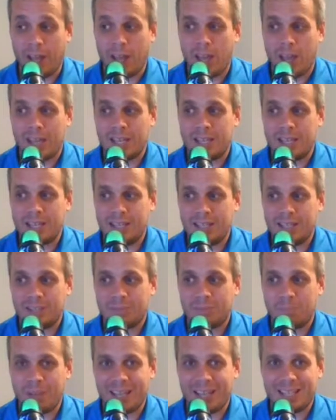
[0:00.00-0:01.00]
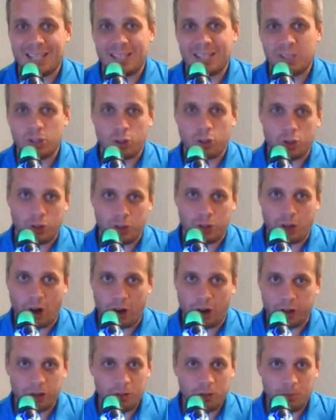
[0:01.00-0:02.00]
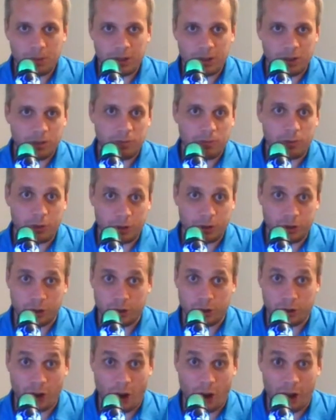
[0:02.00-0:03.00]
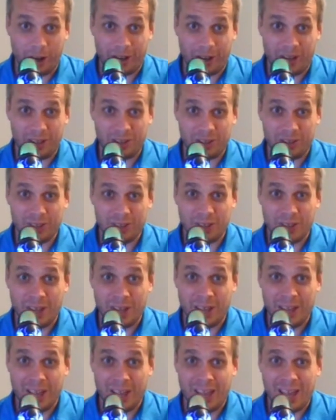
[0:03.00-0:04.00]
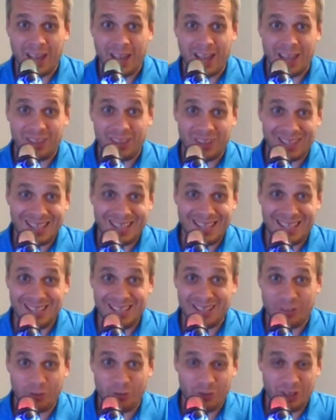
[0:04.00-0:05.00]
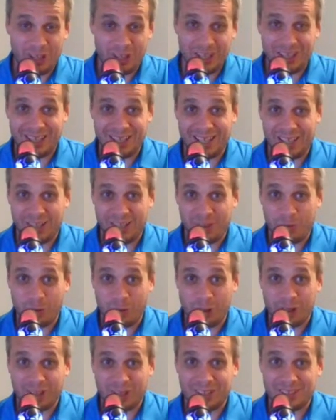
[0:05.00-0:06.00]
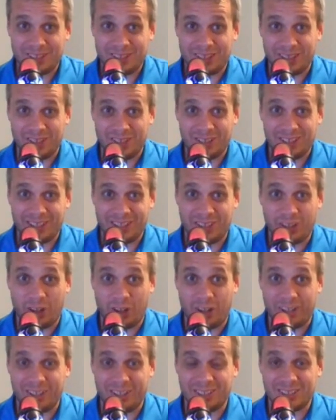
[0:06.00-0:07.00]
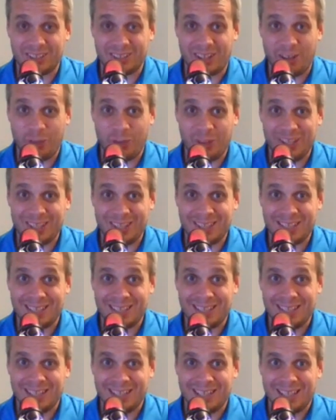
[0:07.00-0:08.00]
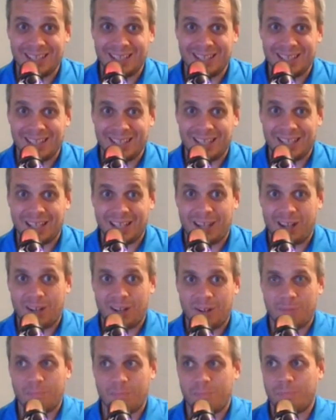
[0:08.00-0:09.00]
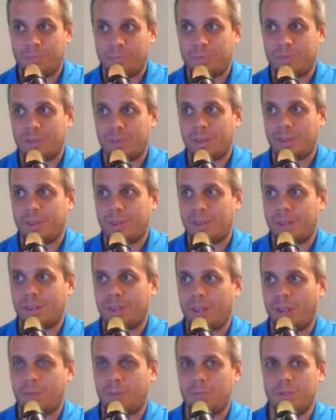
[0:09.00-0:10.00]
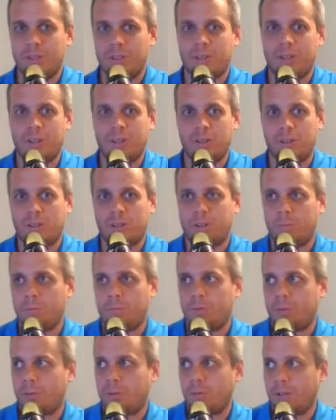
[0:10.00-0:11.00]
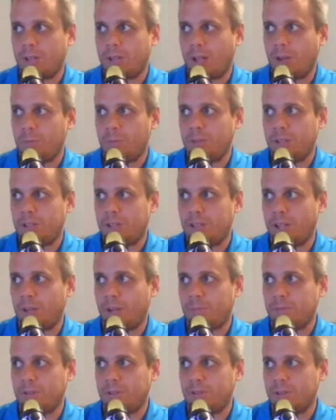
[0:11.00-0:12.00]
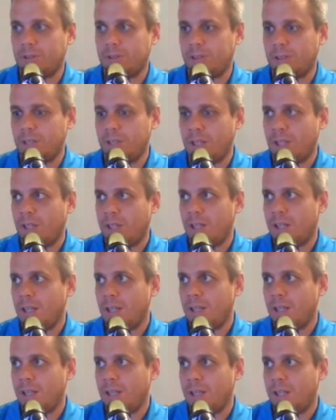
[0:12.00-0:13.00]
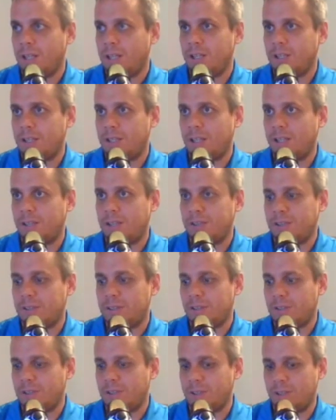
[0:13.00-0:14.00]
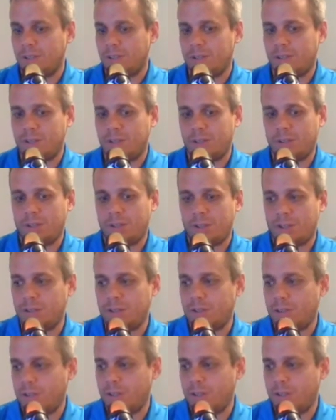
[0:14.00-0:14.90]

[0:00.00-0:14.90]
He is making certain arguments for a certain audience. And the key to reading any work is to understand the audience. Now, this, I'm just going to look up real quick how many chapters in Keynes that there are.